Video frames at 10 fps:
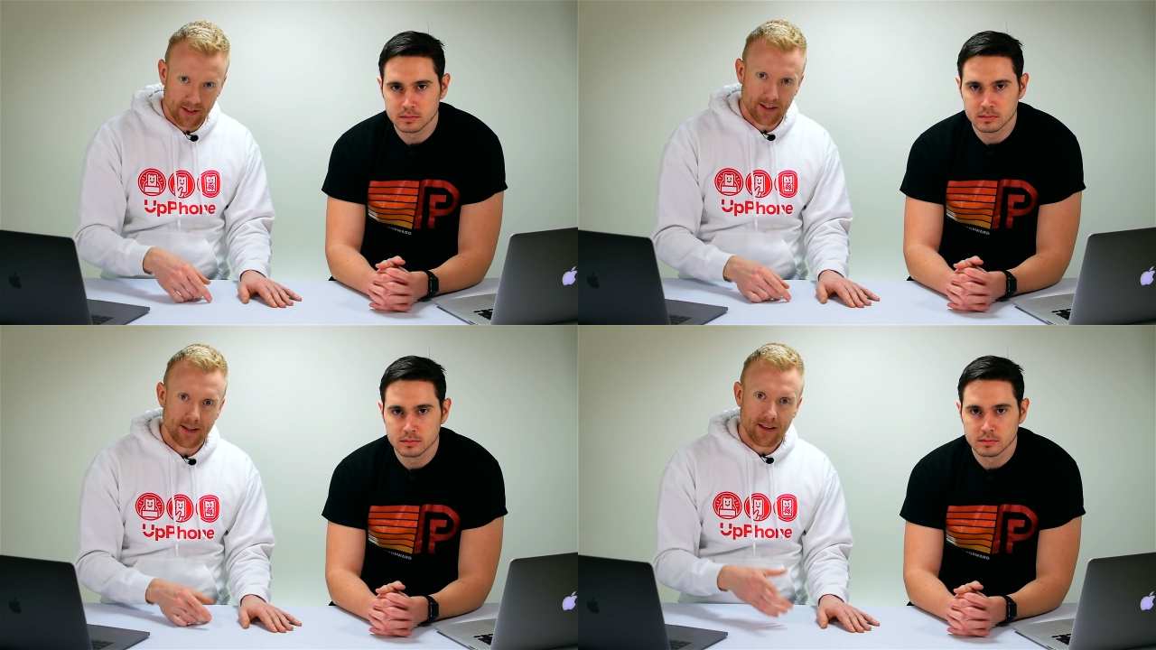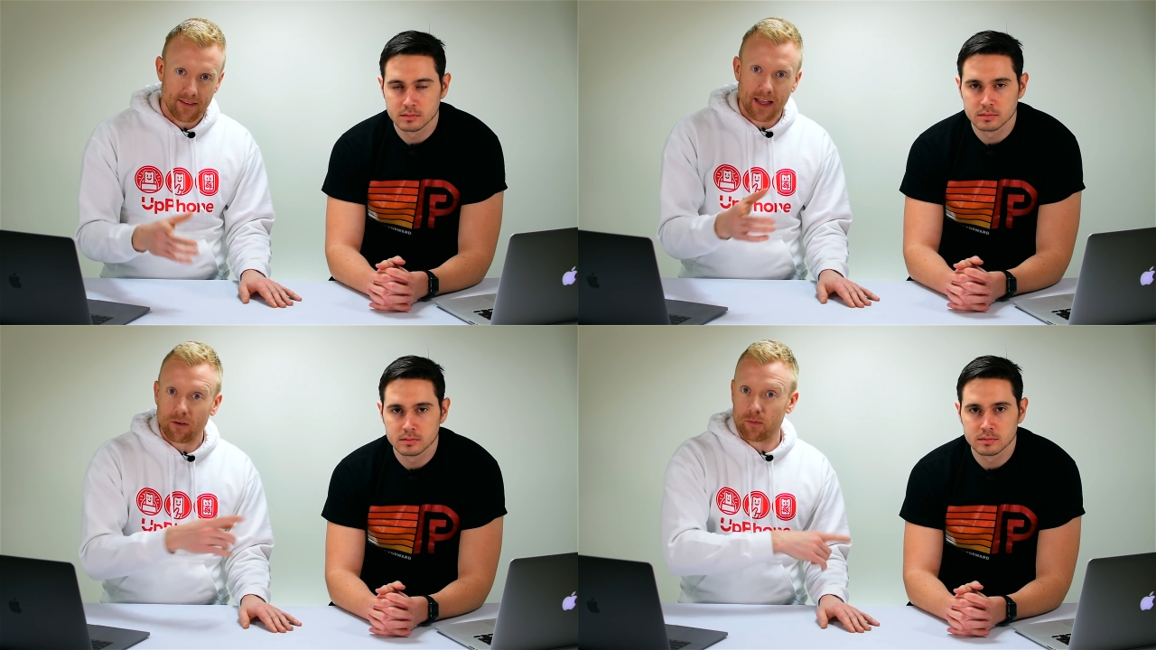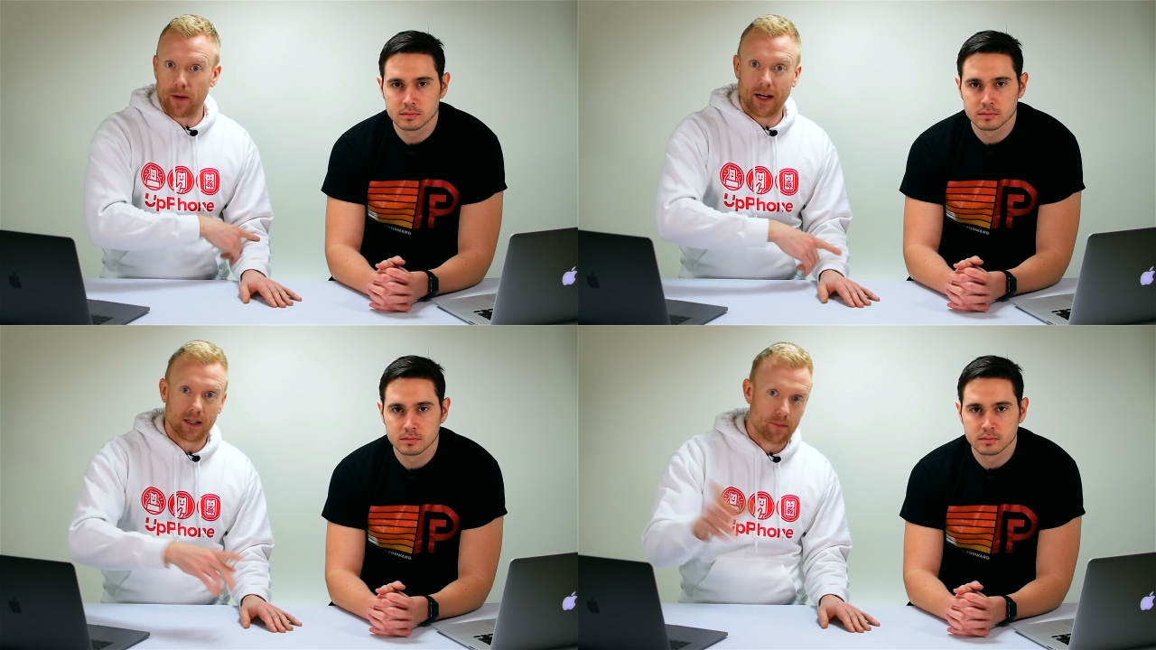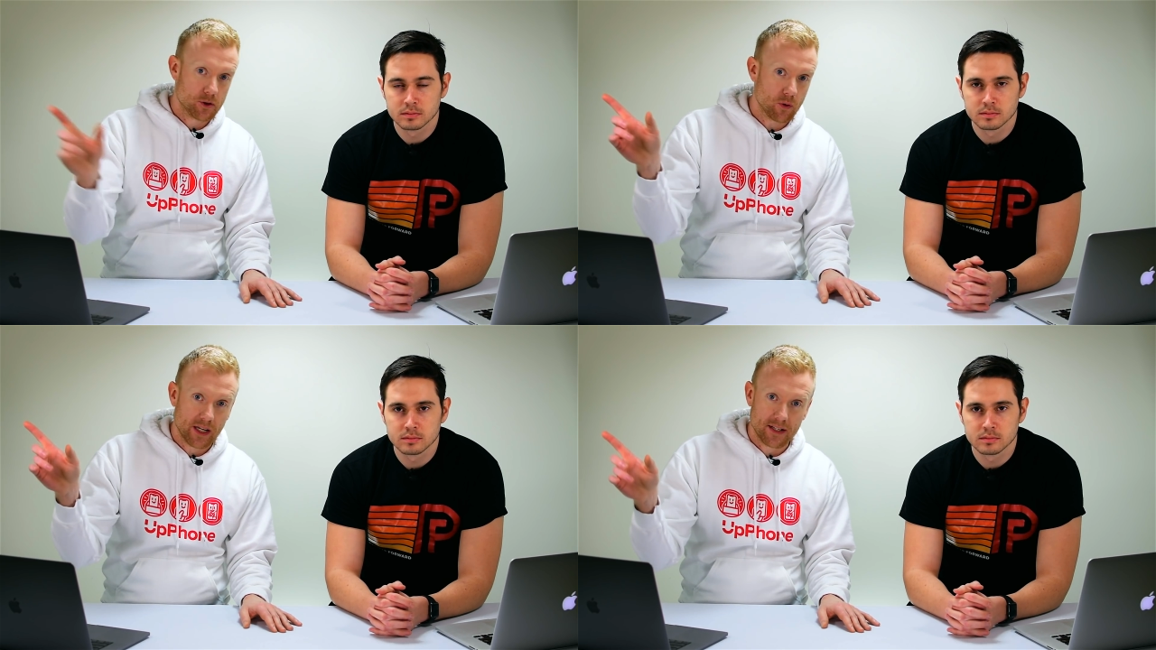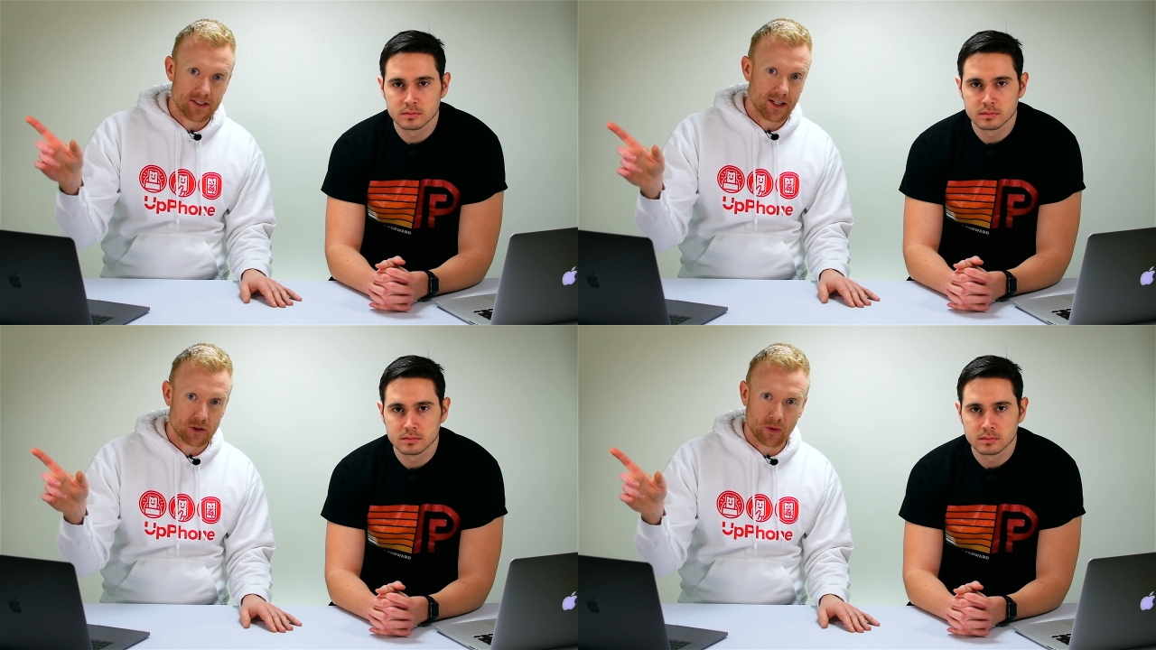Speaker 1: Mm-hmm. And then it went back up in
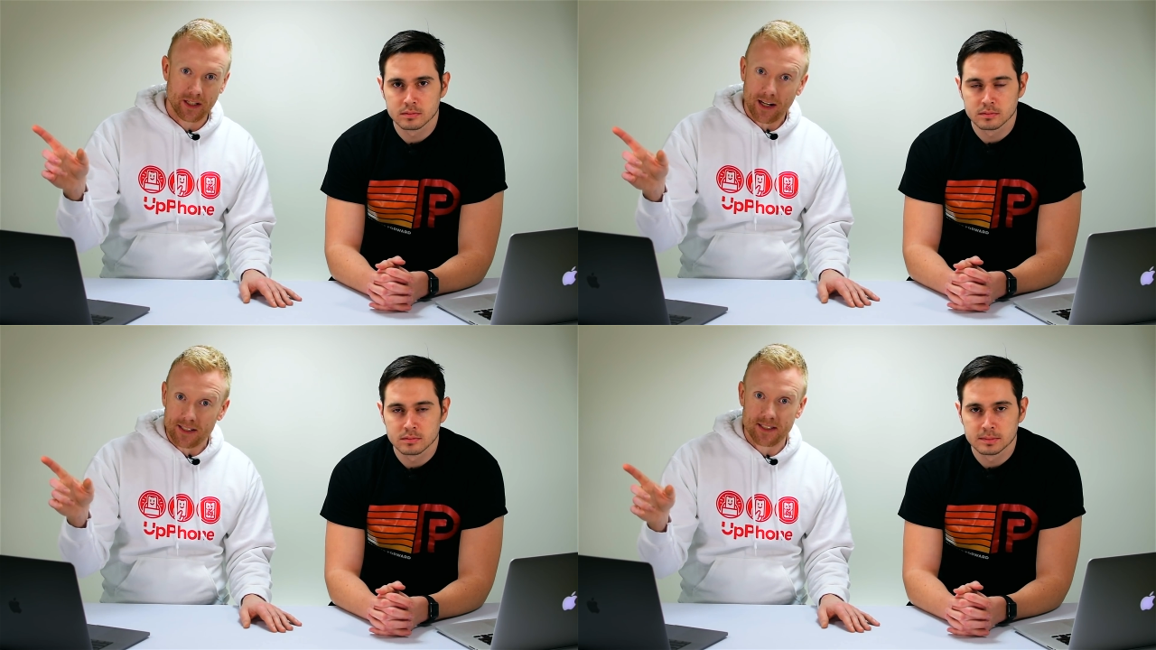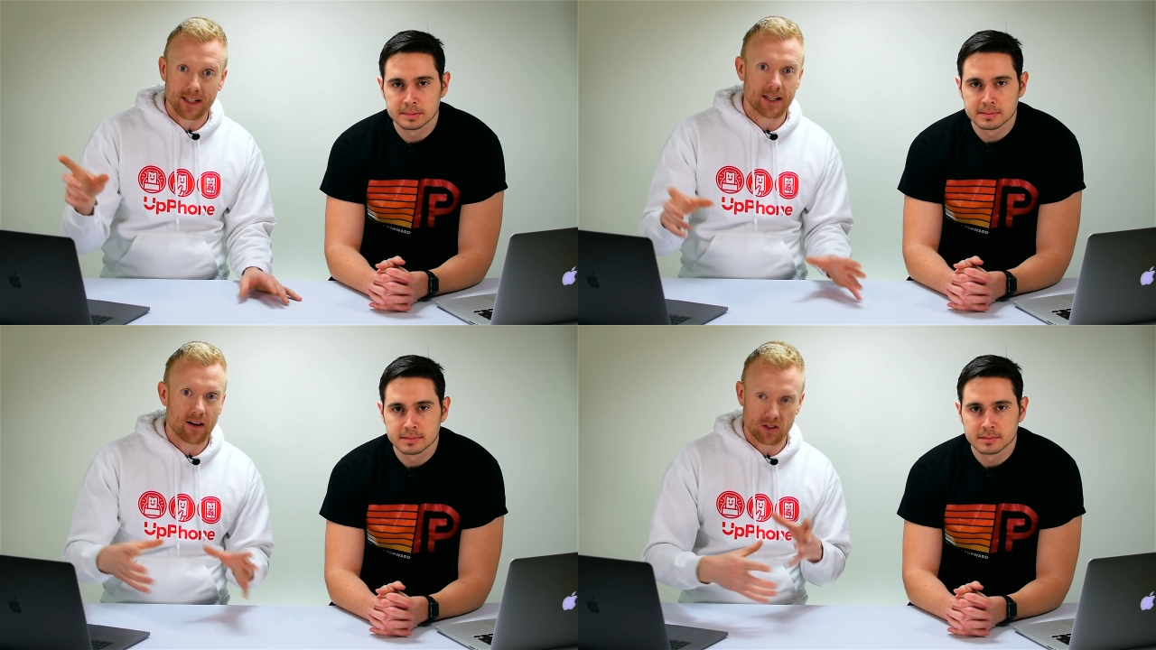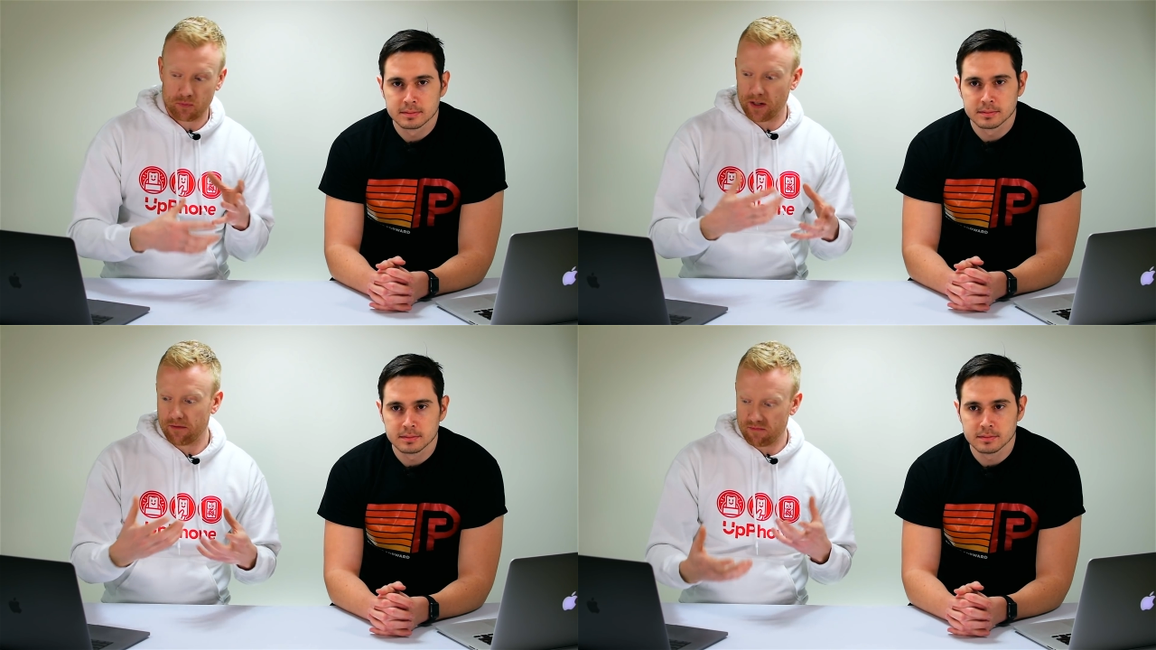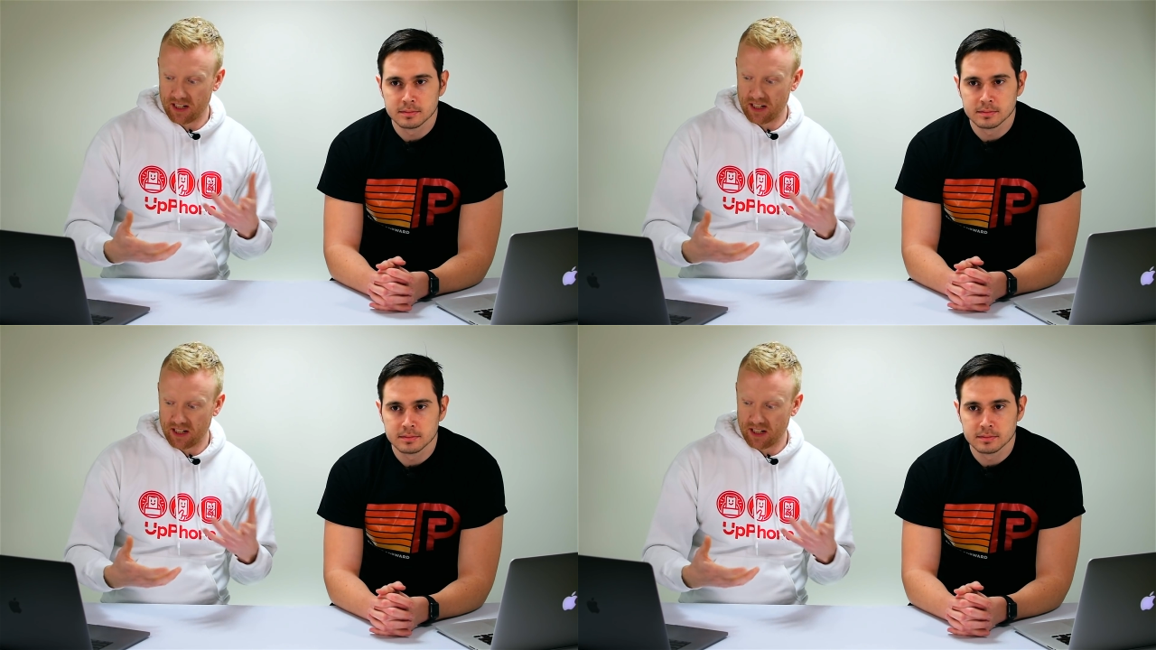2018 and 2019, and now it's been